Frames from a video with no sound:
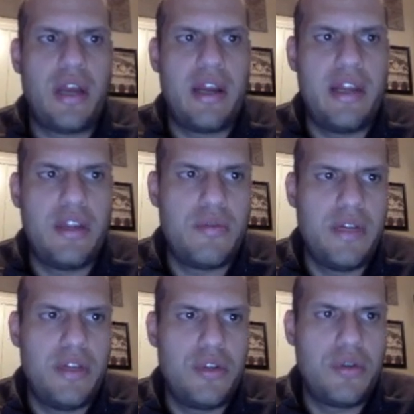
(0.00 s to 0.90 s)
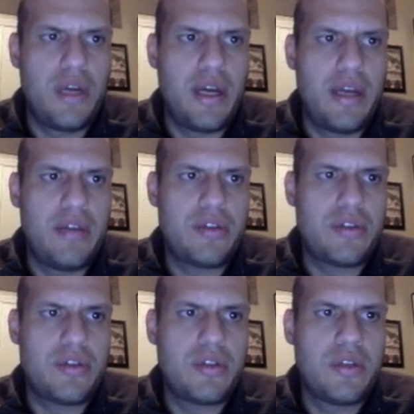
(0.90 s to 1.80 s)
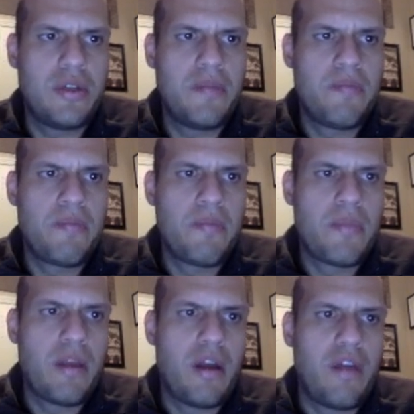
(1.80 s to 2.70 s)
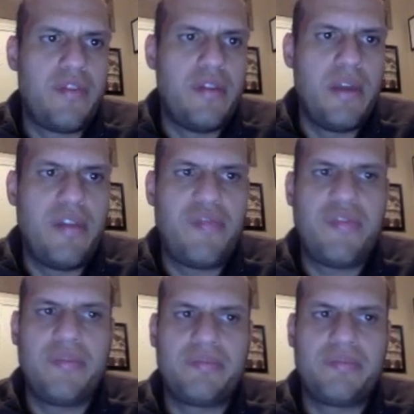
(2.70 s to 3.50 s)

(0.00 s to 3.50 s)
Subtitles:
I need to read 2 lines of the MIF.